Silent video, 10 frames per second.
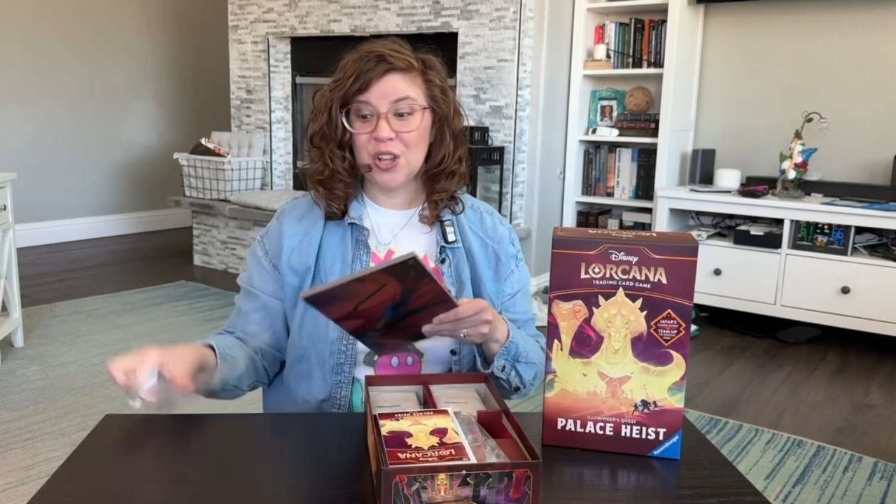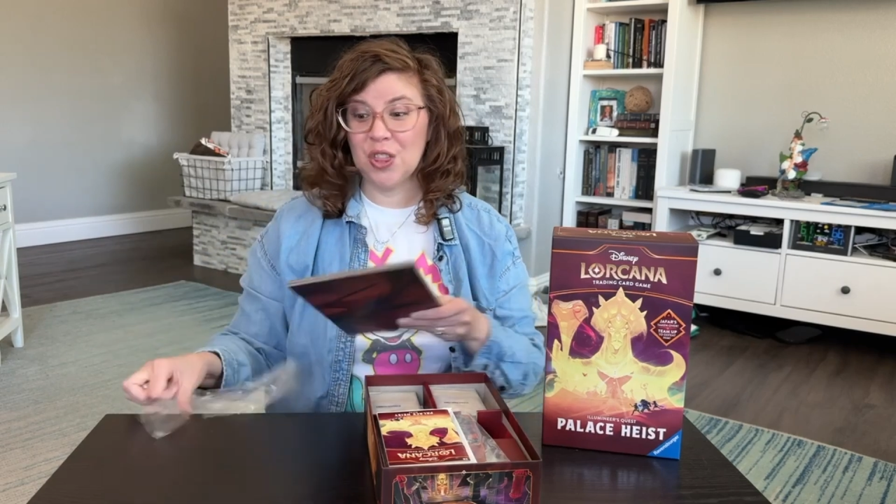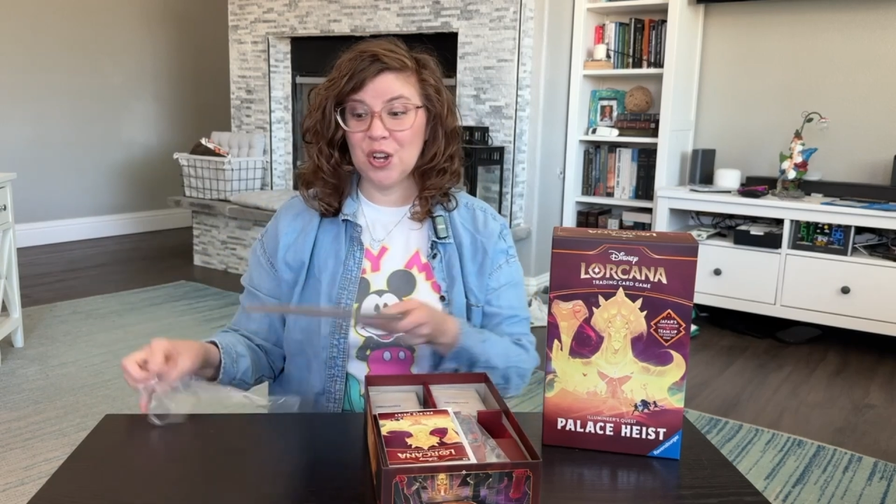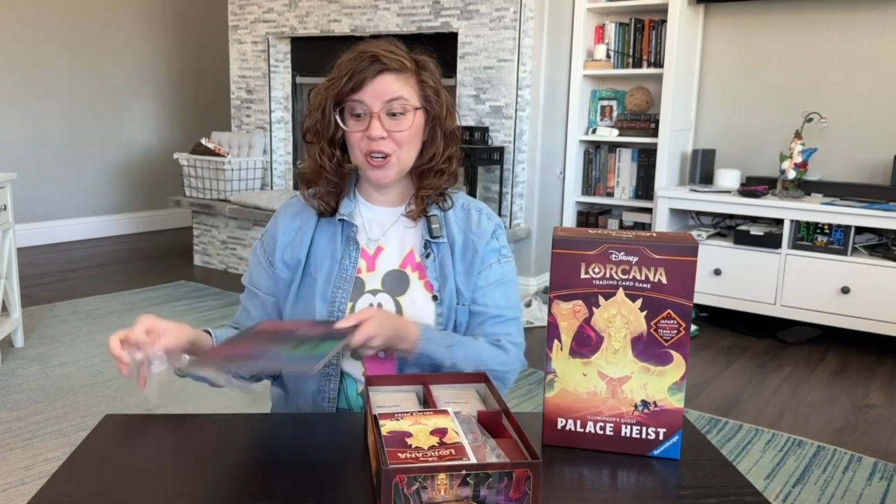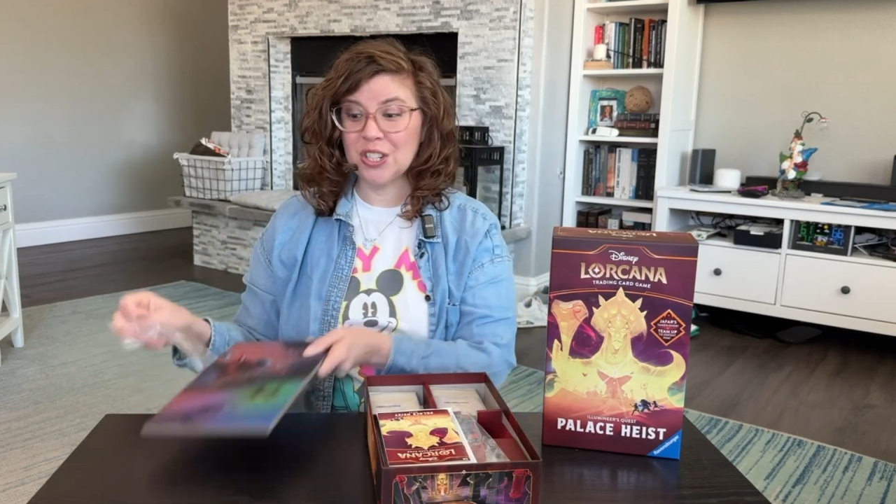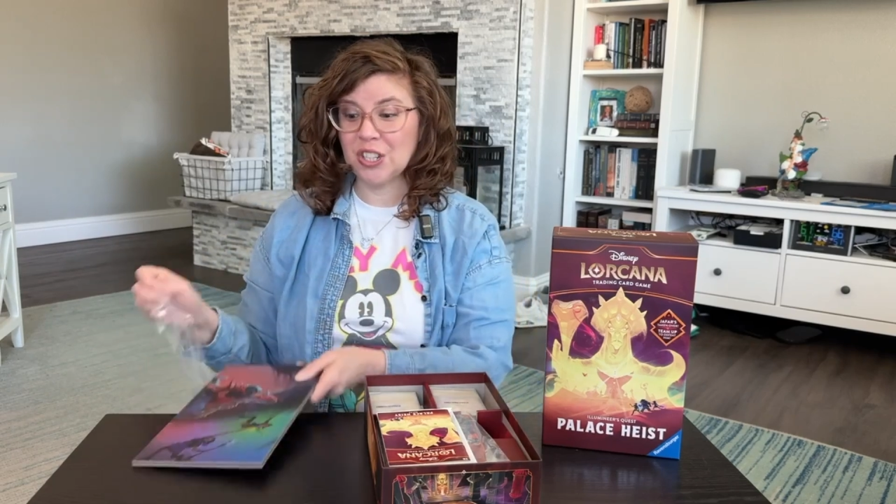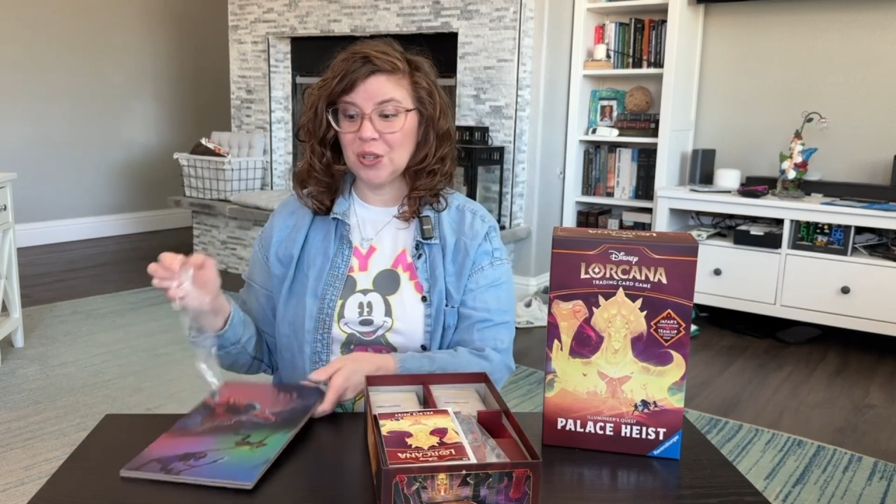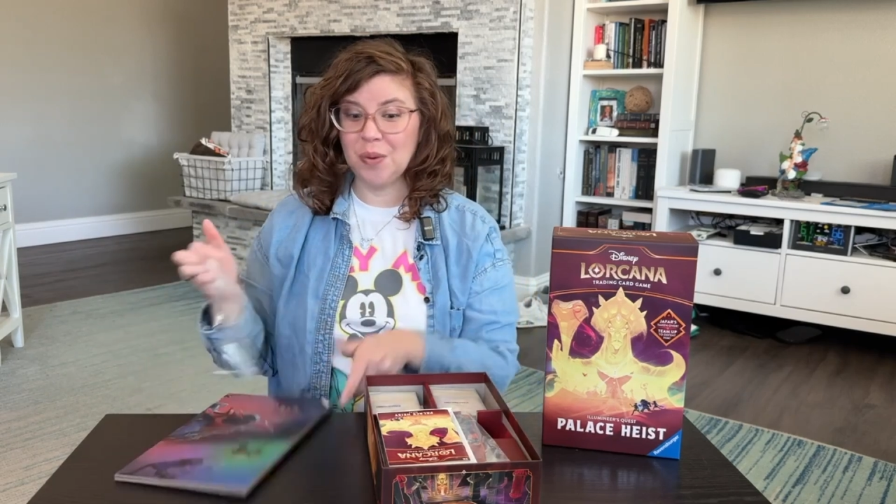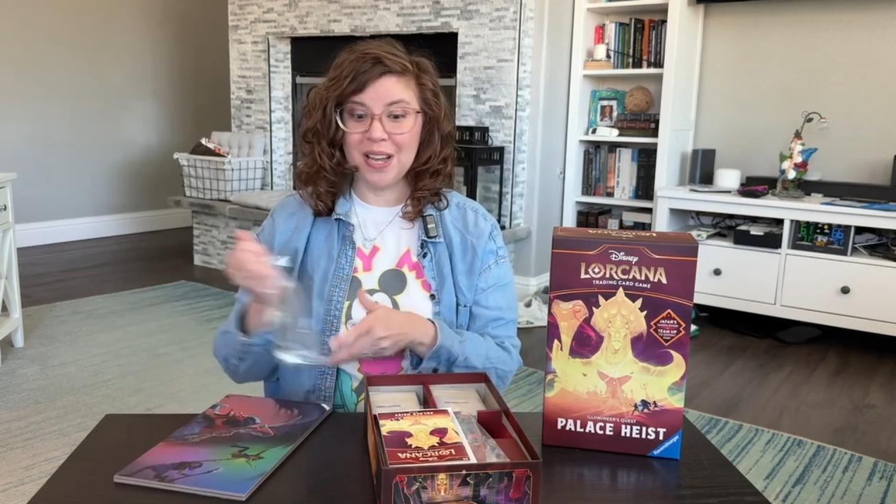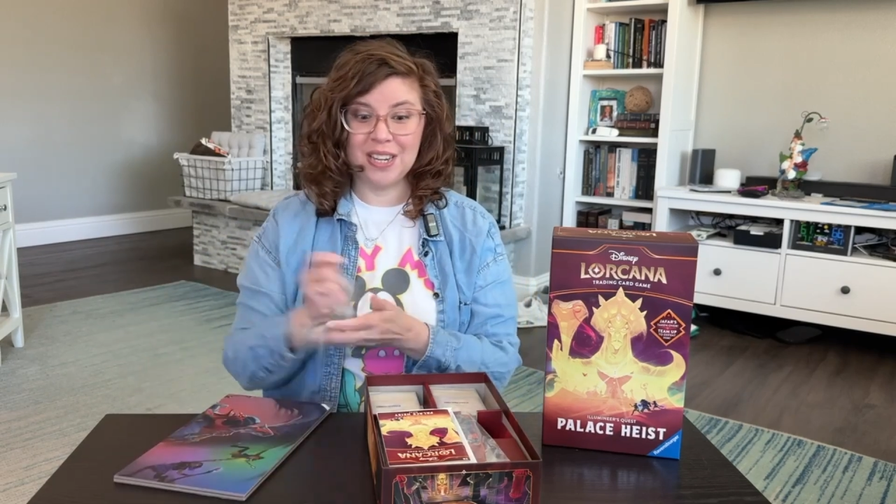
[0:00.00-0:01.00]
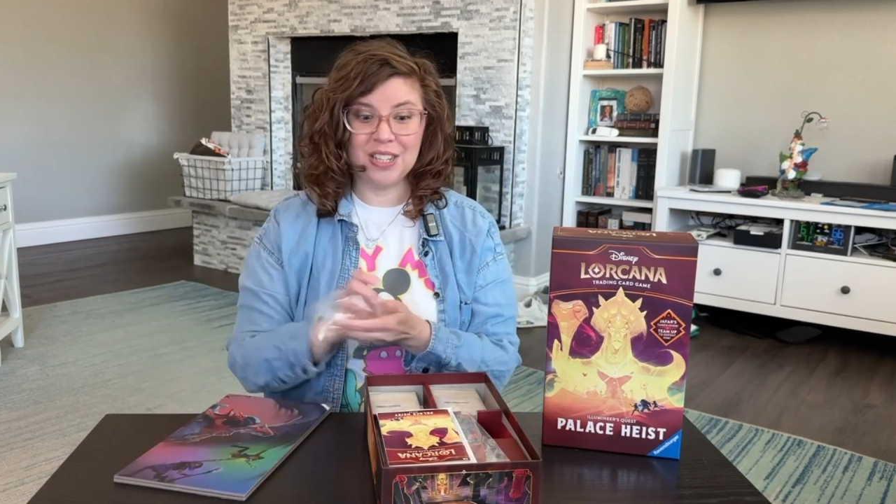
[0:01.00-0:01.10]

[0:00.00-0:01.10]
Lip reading: the Ursula one,